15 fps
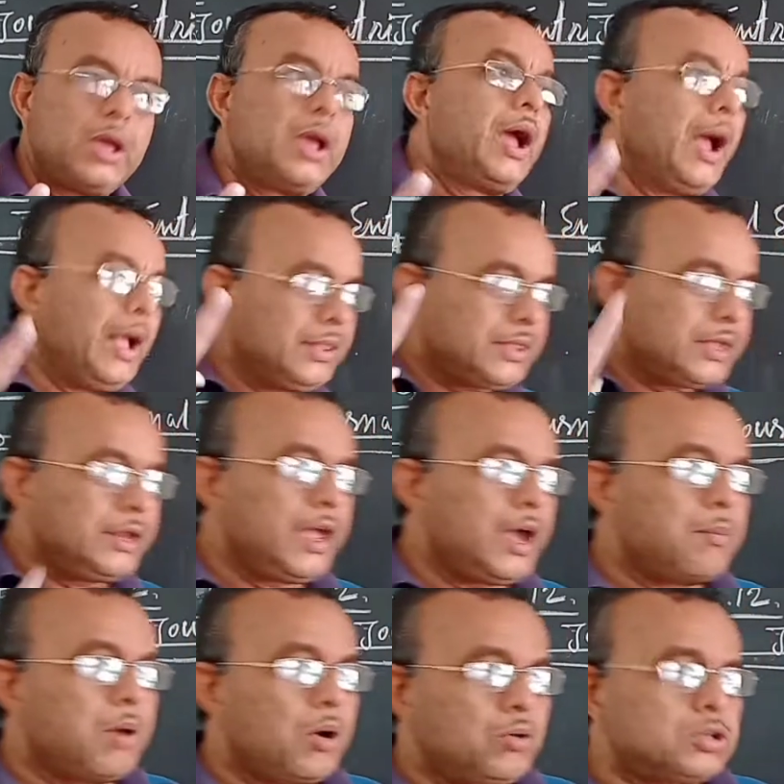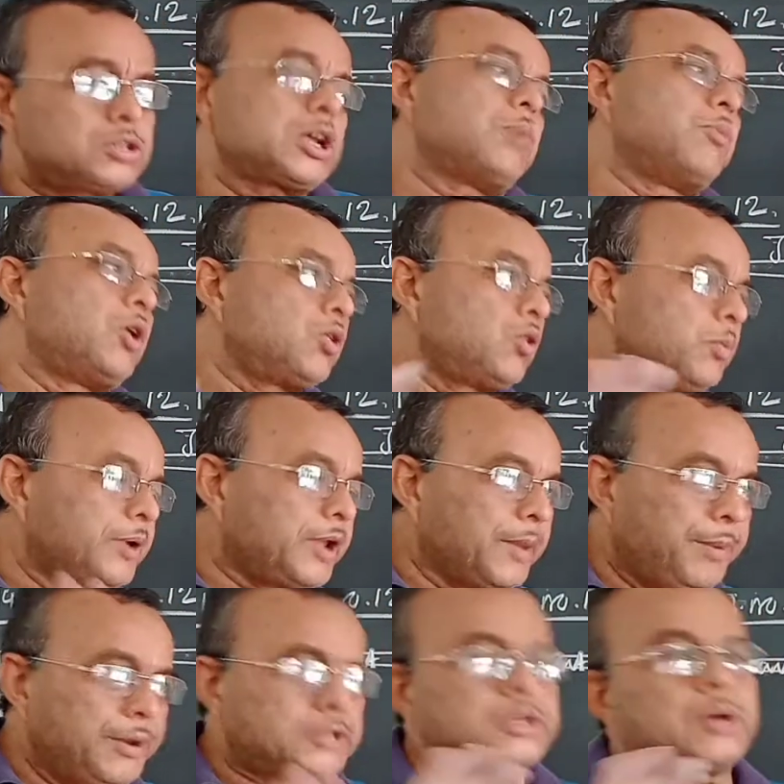And 3 amounts, someone will be
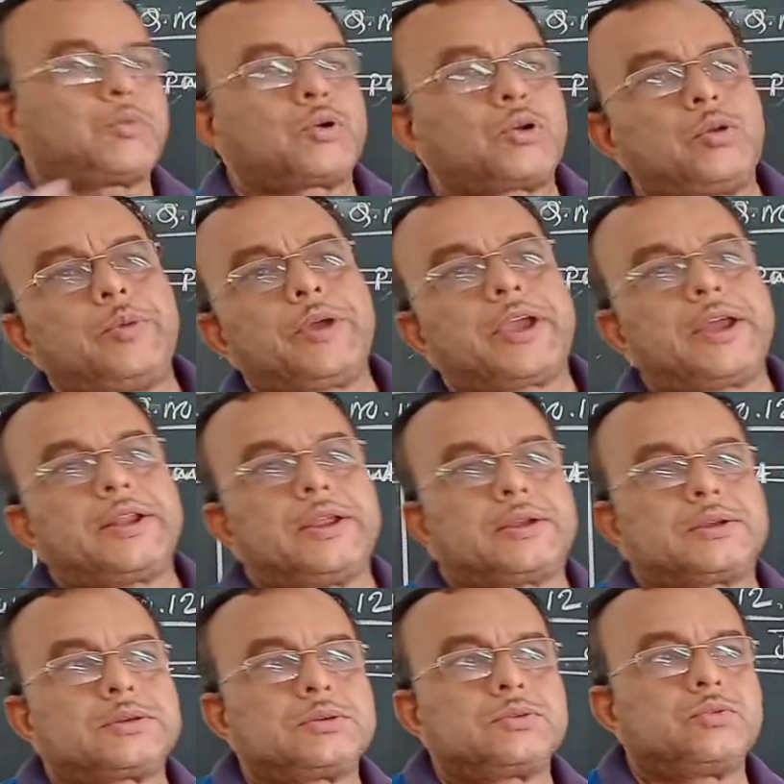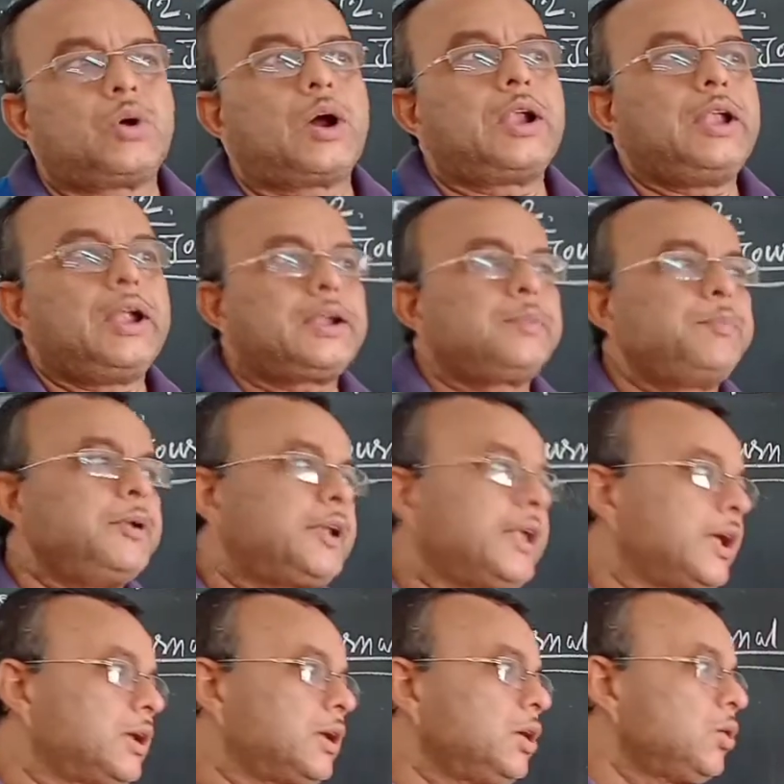debit, someone will be credit. Let me
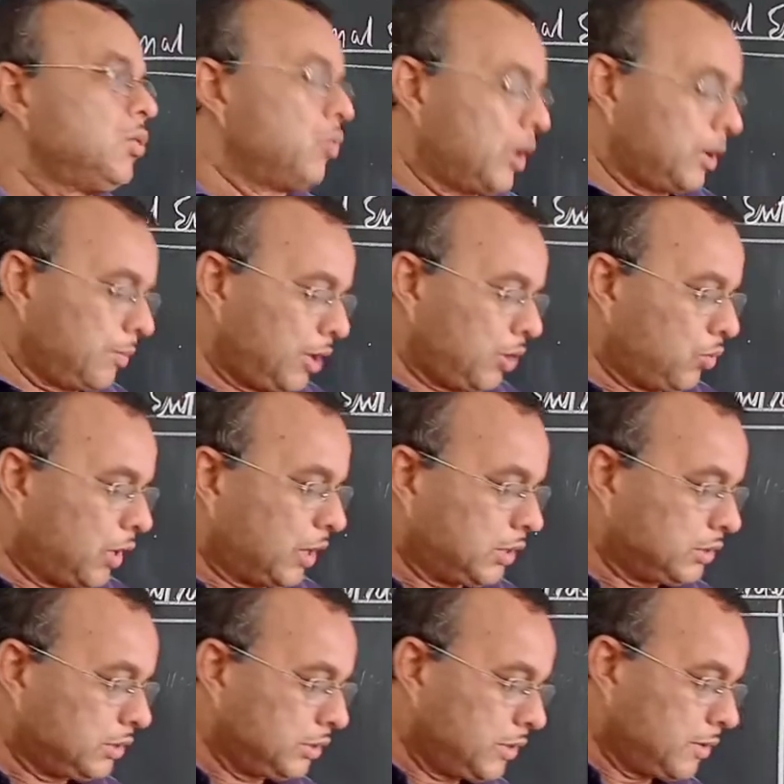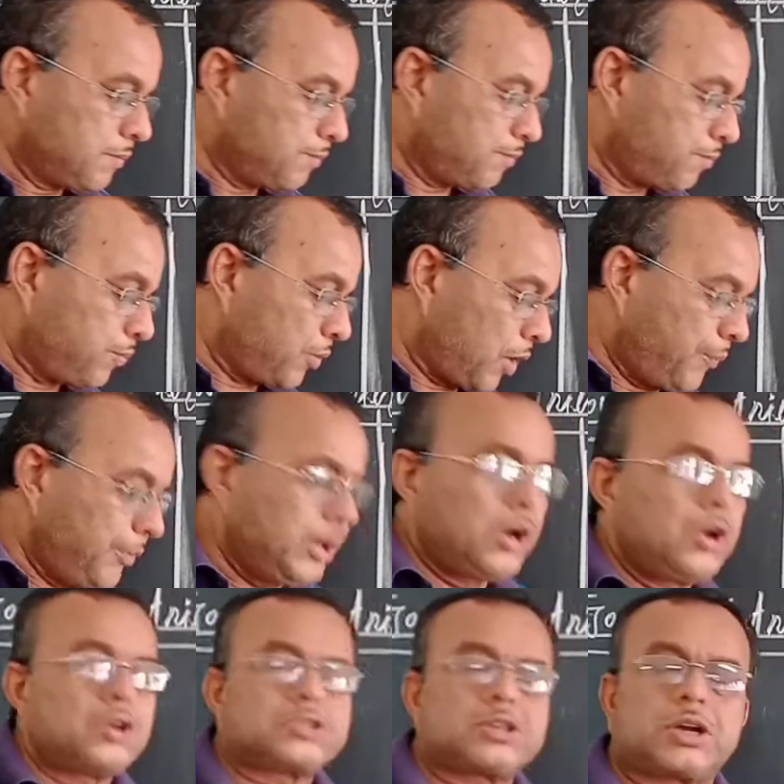take one by one. Profit
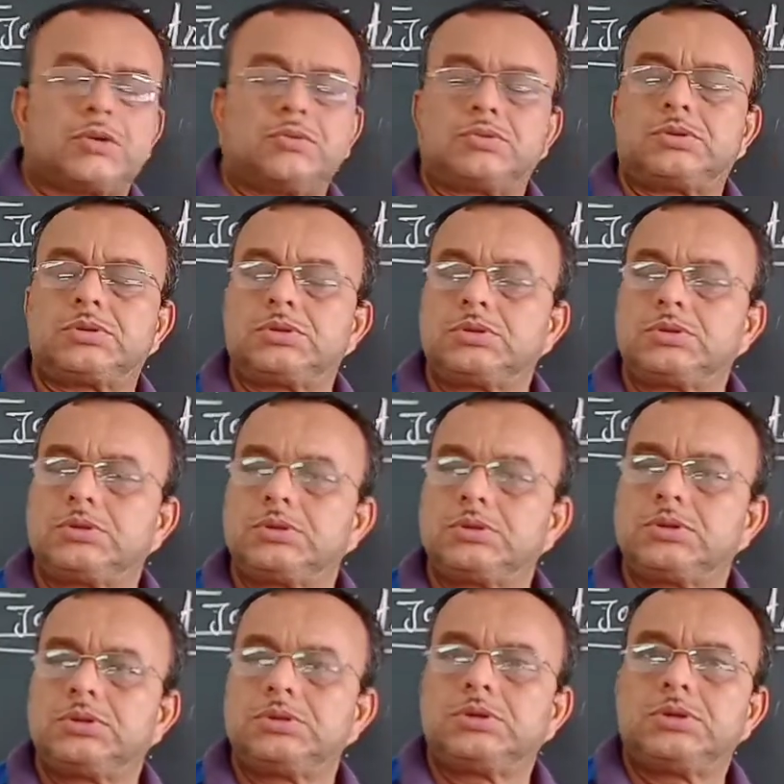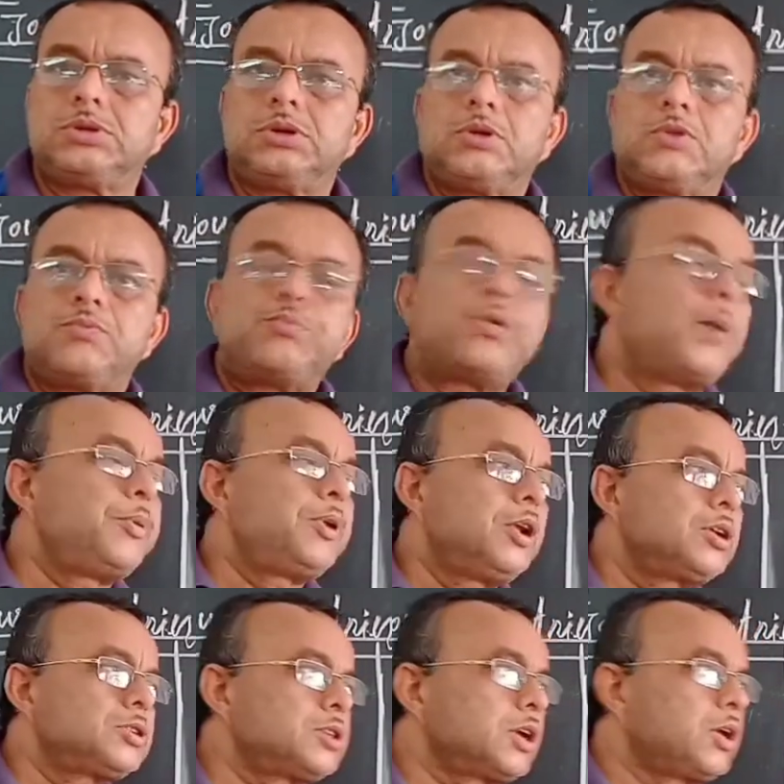and loss account. Profit
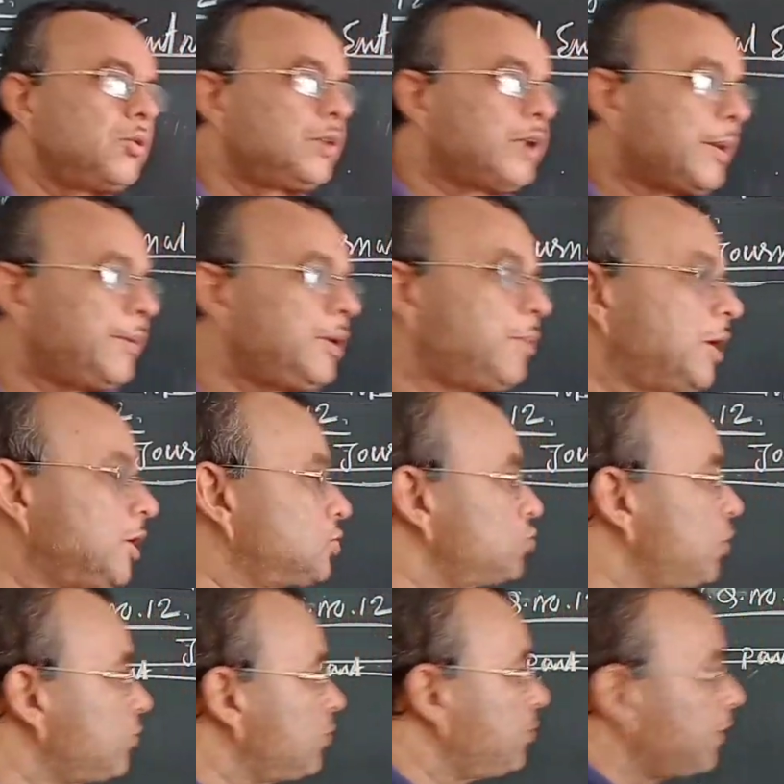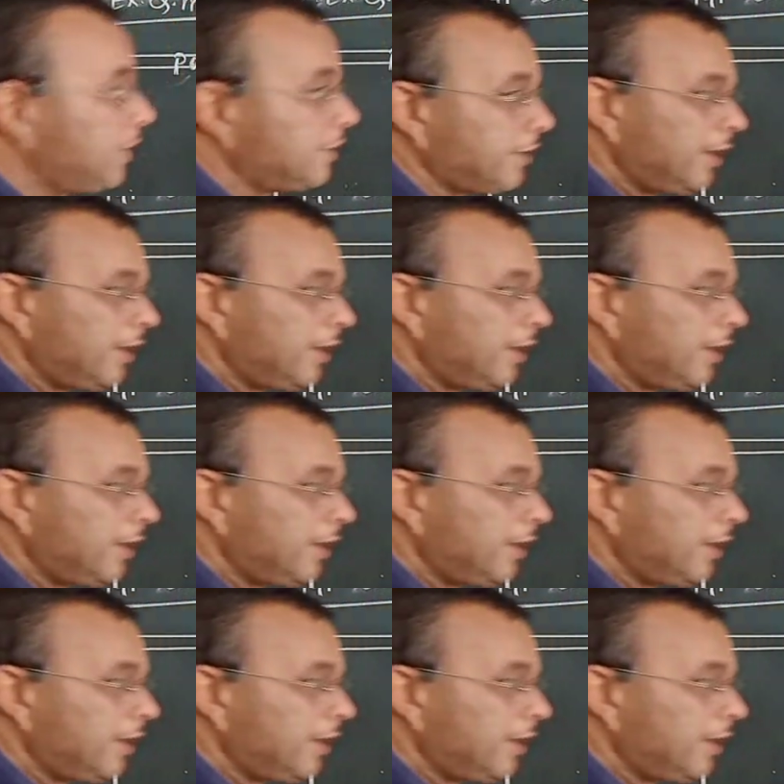and loss account debit balance, you have to make it